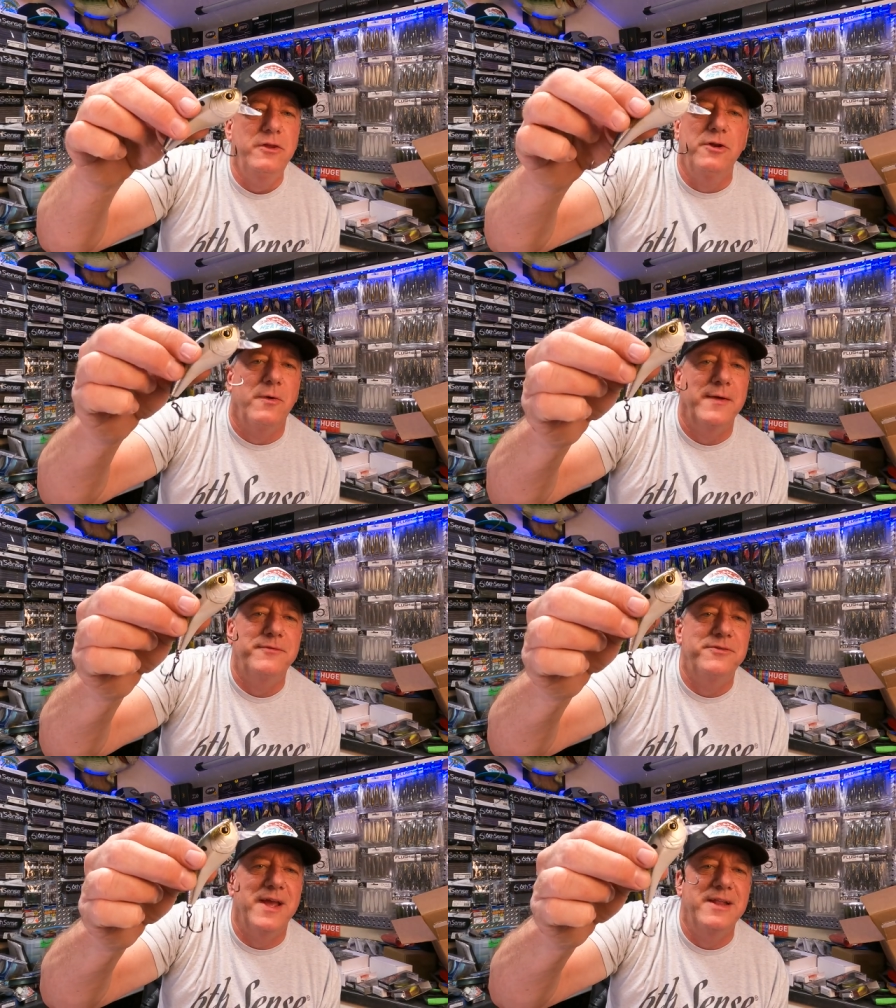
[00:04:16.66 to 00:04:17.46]
You don't
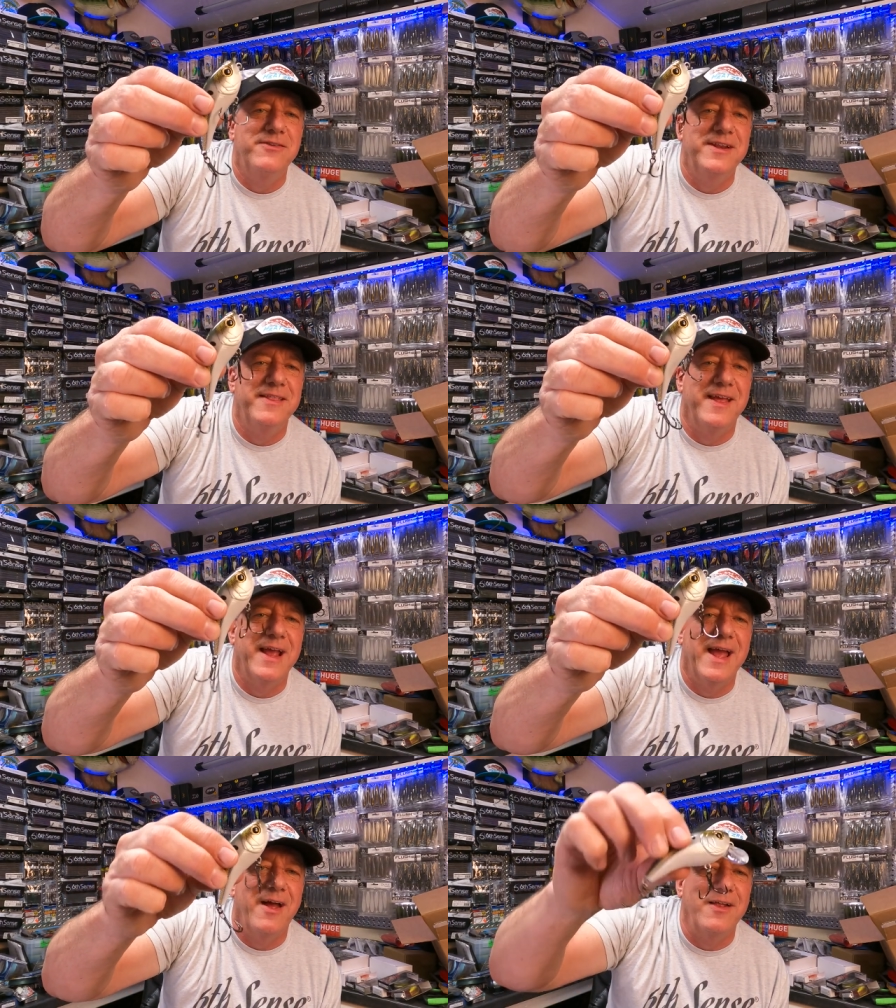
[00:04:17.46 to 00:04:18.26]
have to change
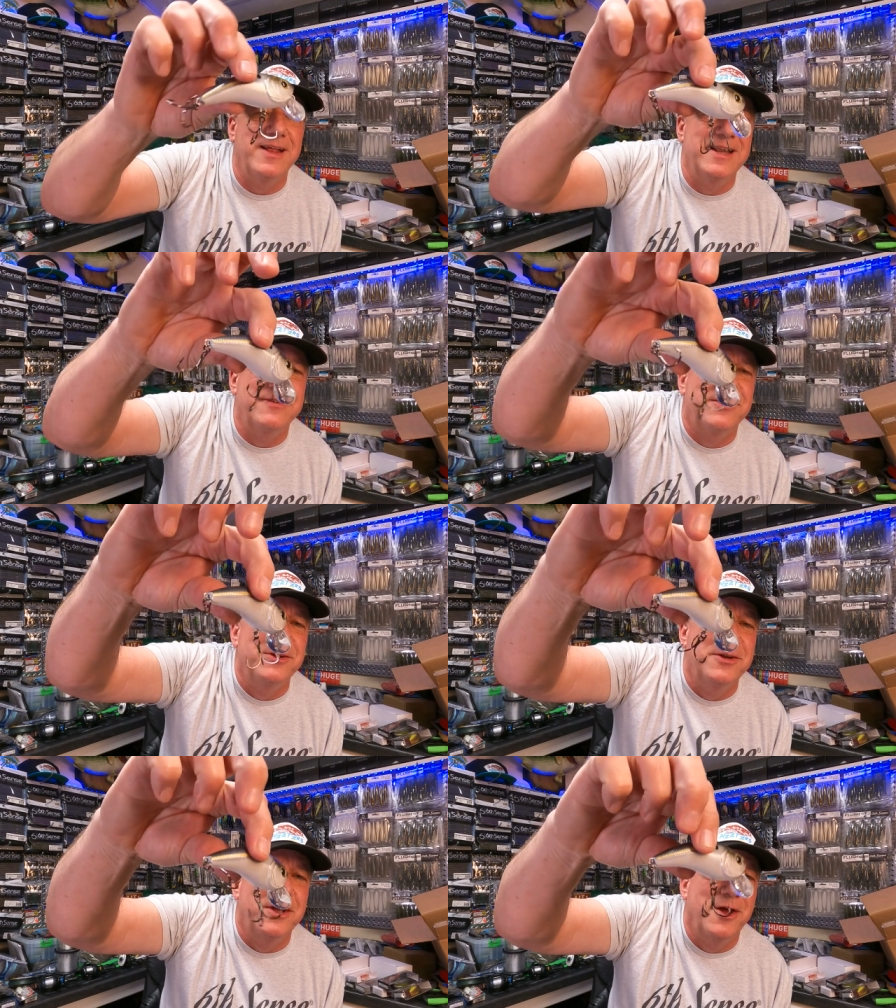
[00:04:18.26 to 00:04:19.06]
anything out. It's
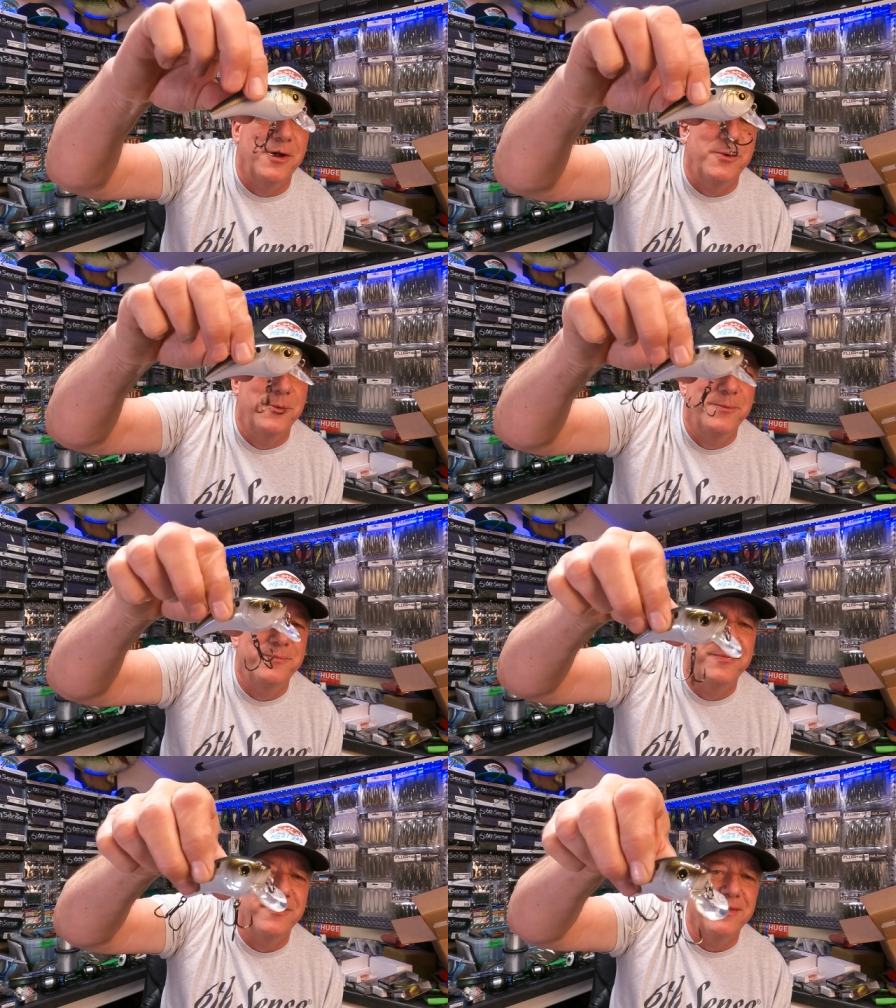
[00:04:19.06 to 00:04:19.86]
good to go.
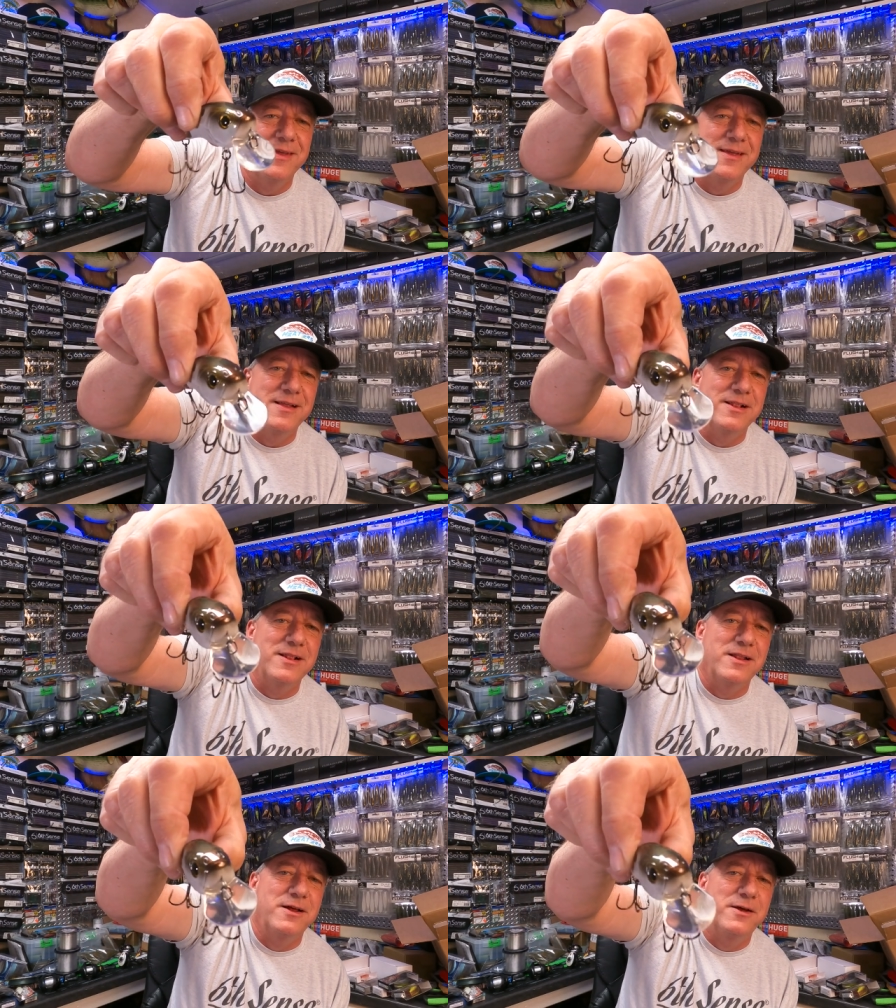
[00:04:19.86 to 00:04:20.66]

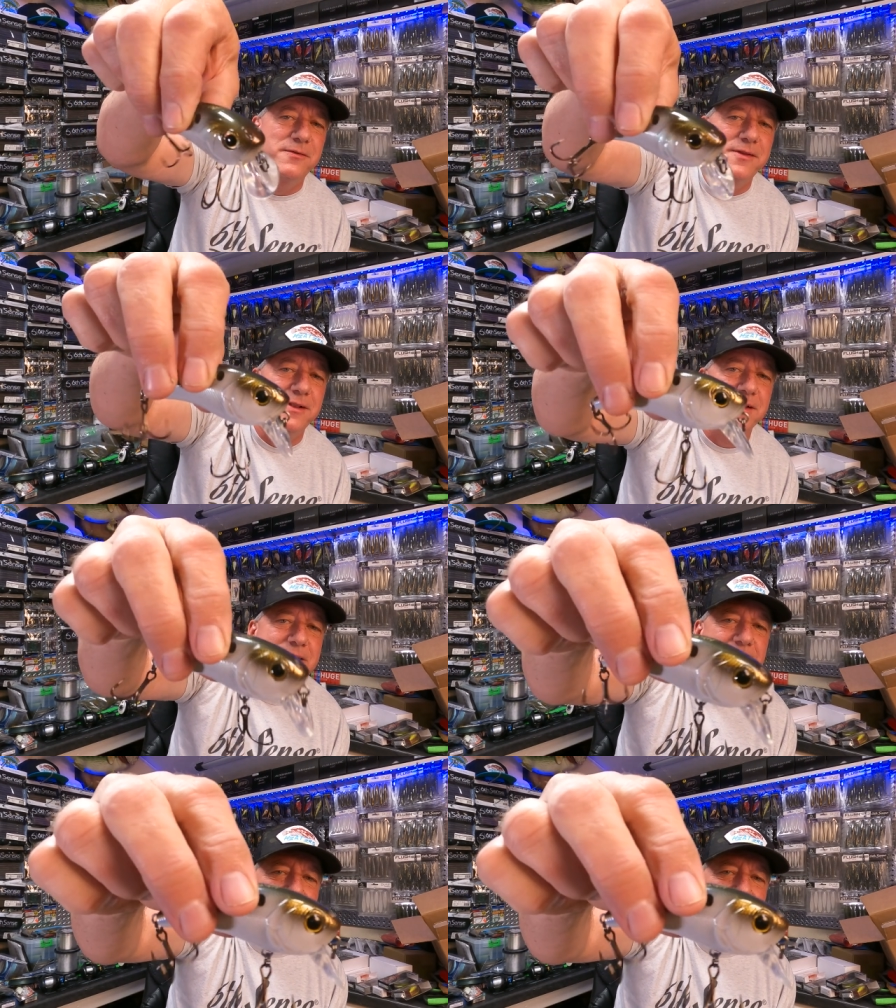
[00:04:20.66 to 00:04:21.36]
Love it. Look at